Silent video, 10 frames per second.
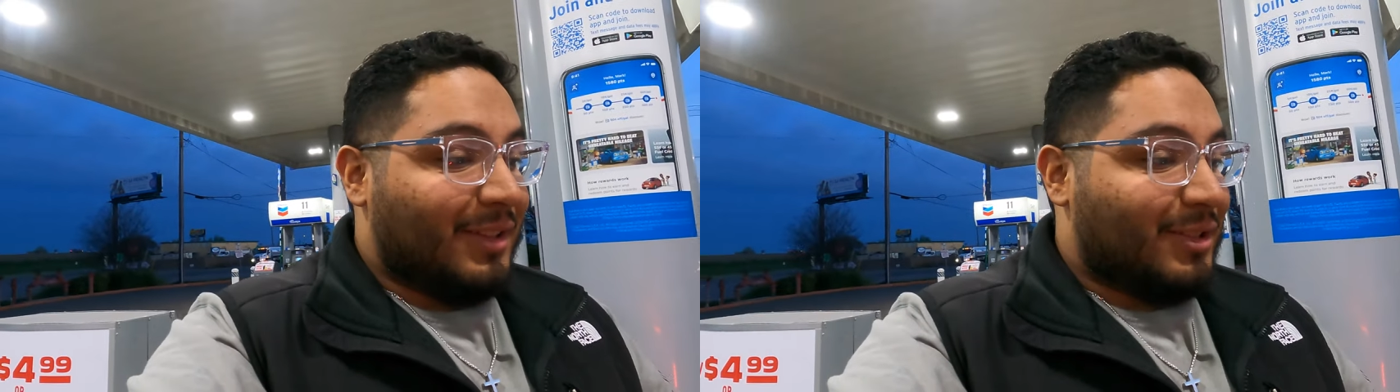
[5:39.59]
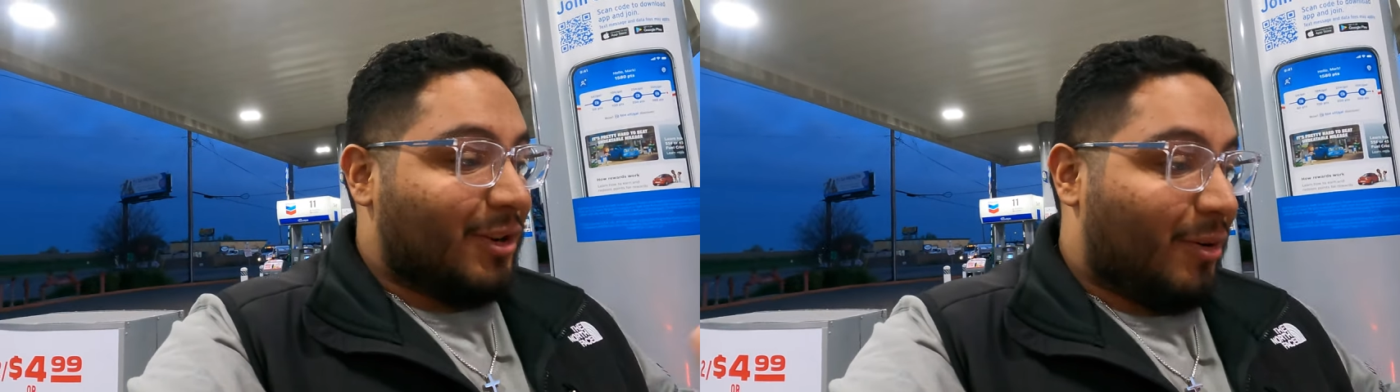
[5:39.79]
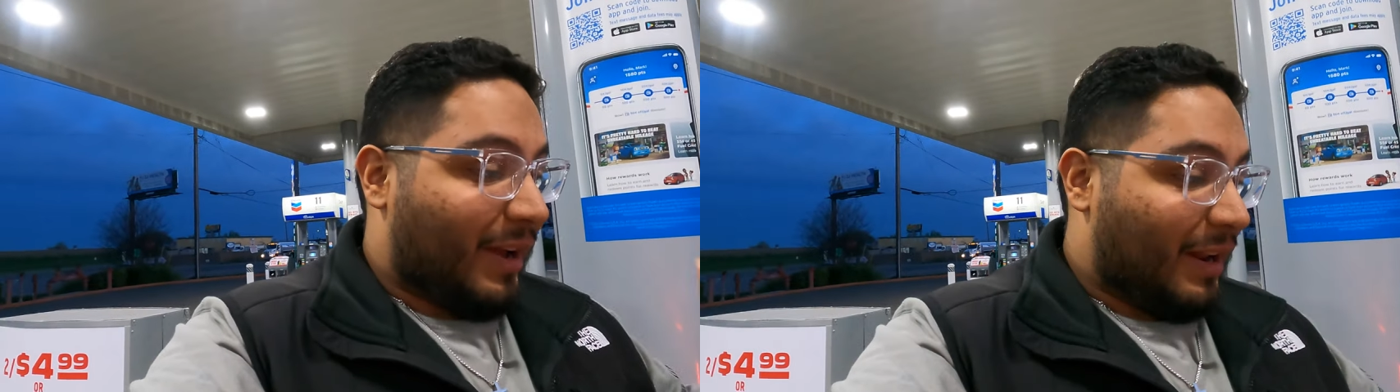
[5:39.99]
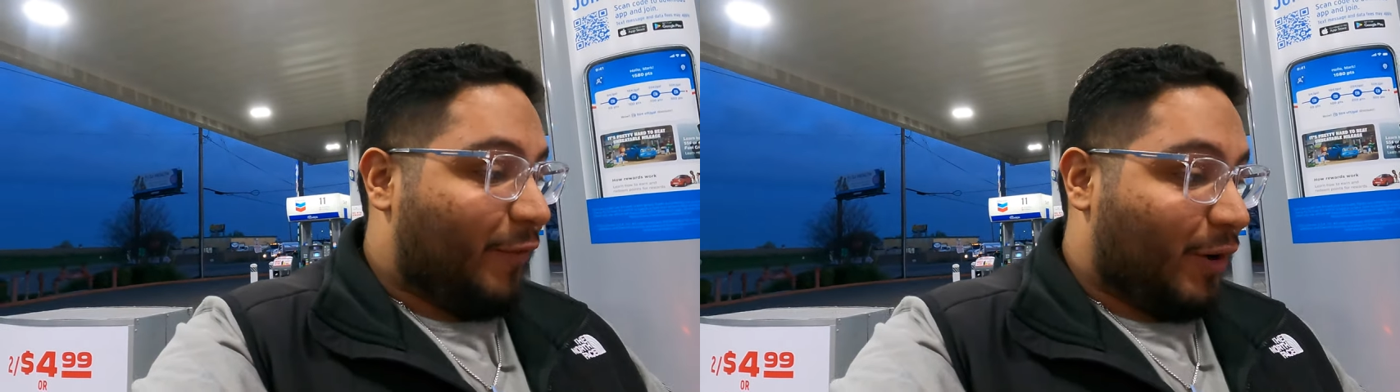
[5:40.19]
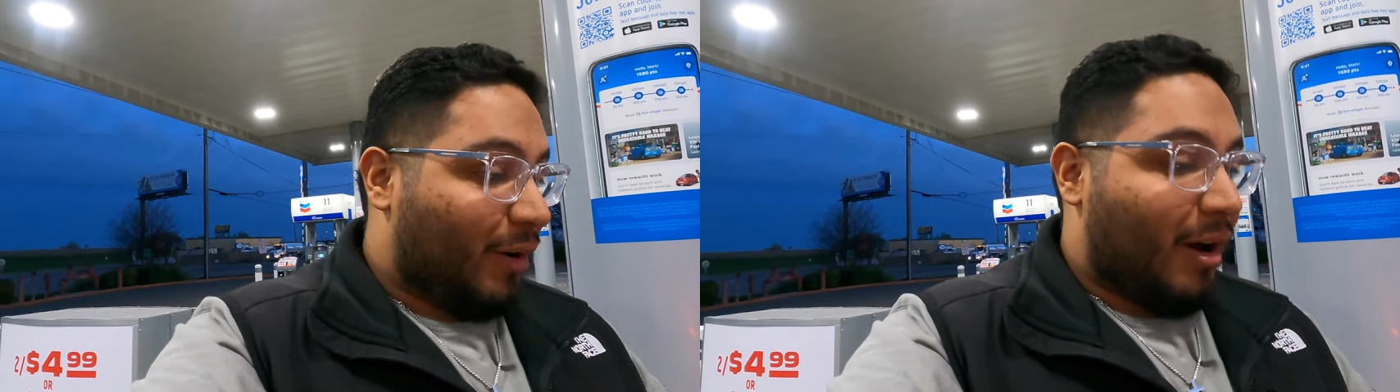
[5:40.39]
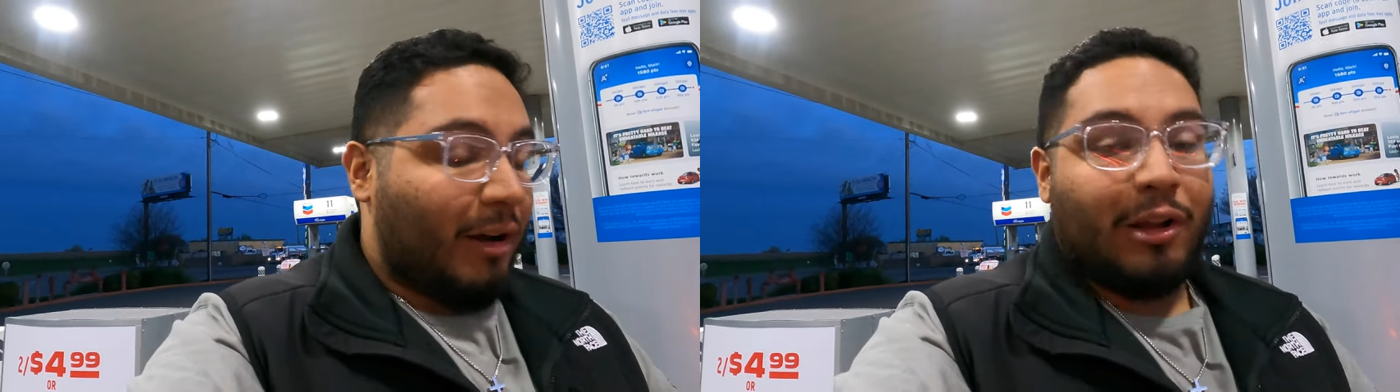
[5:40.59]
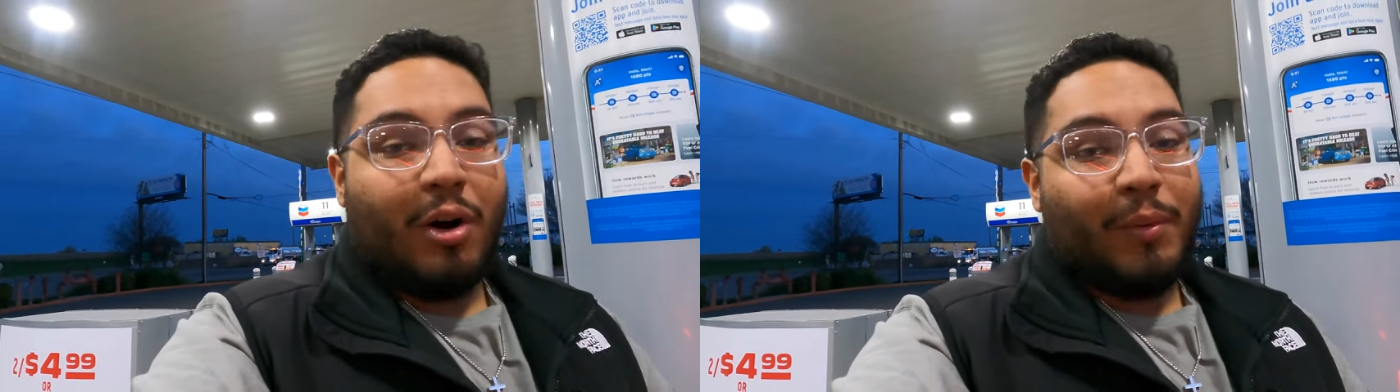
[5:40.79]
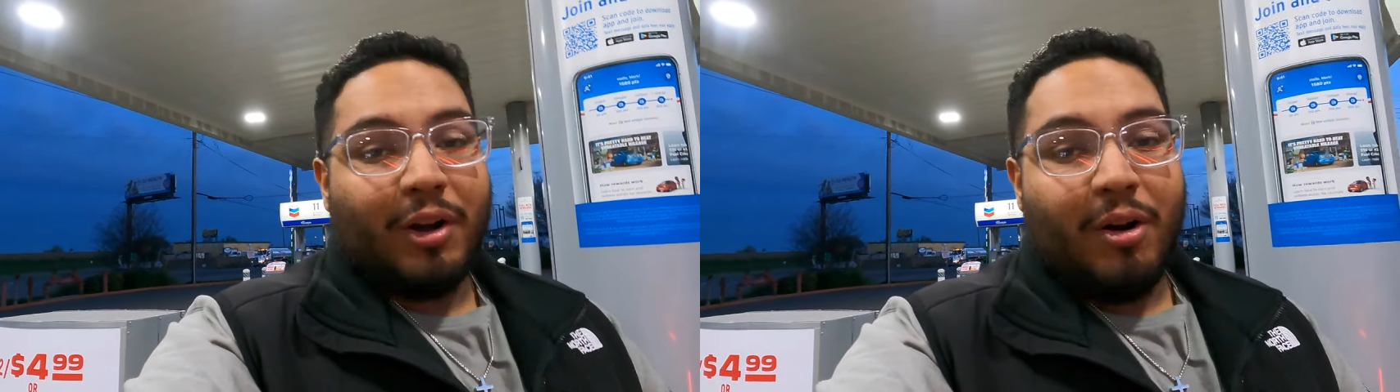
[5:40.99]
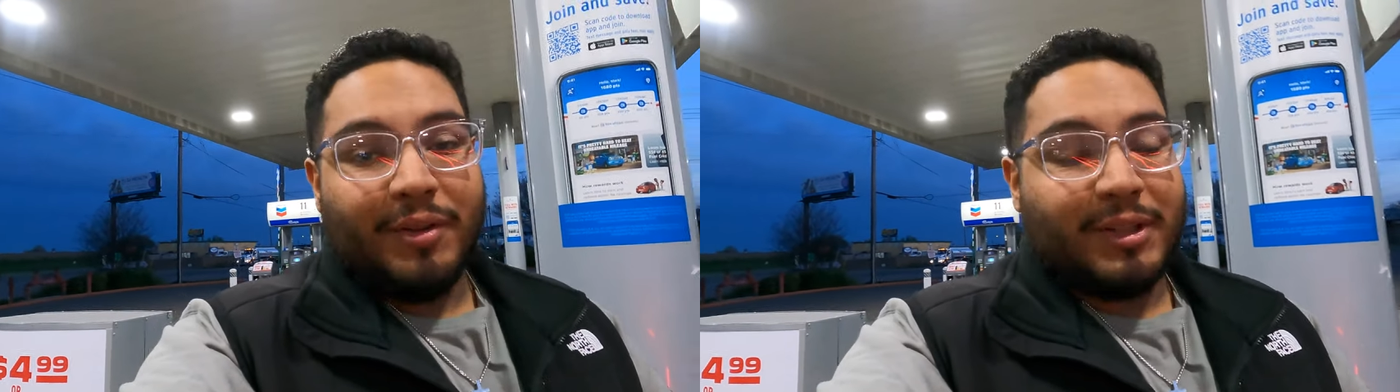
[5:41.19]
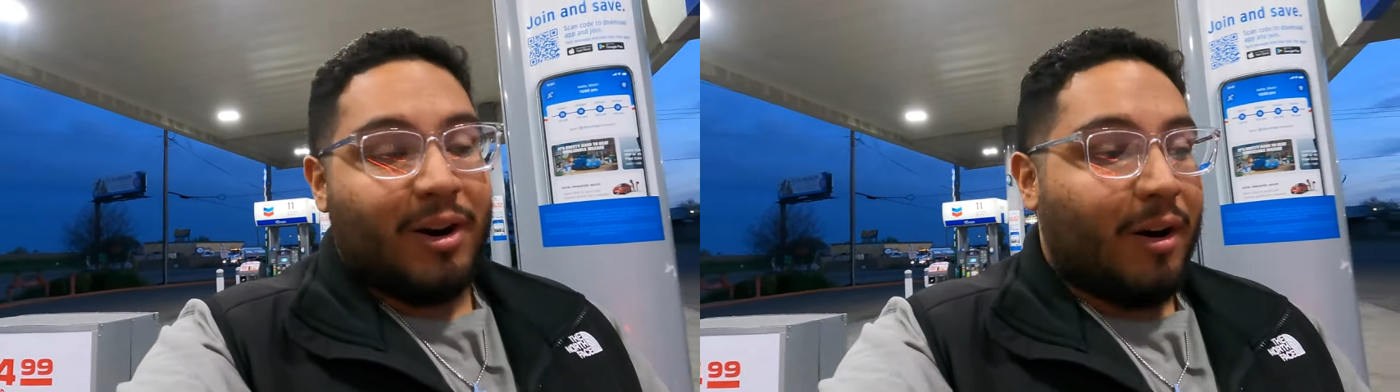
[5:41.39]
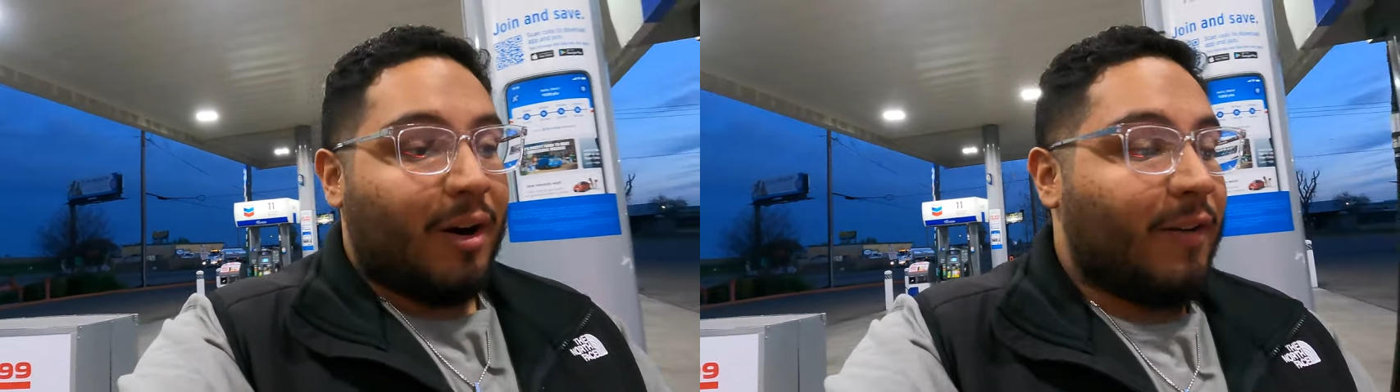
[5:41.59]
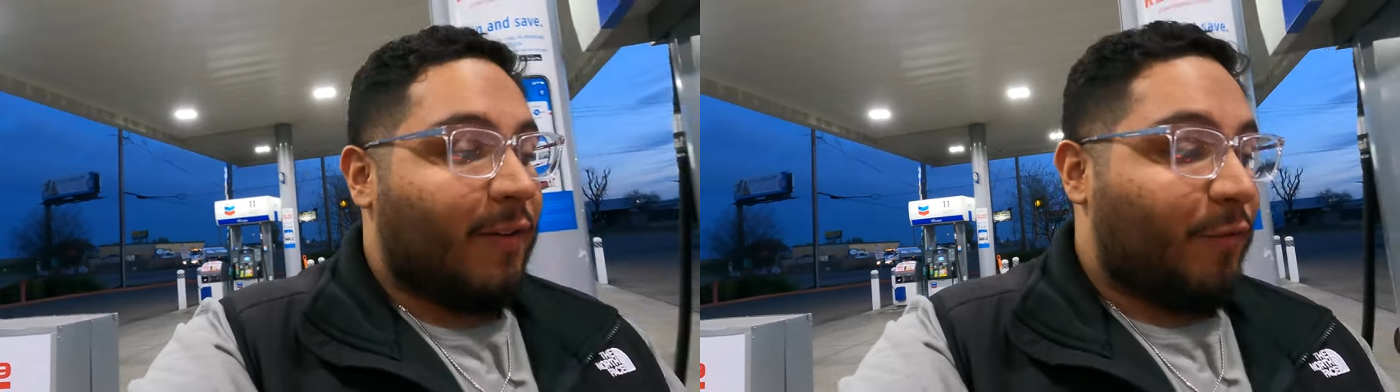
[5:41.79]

So I got to figure out how low i want to go on this car.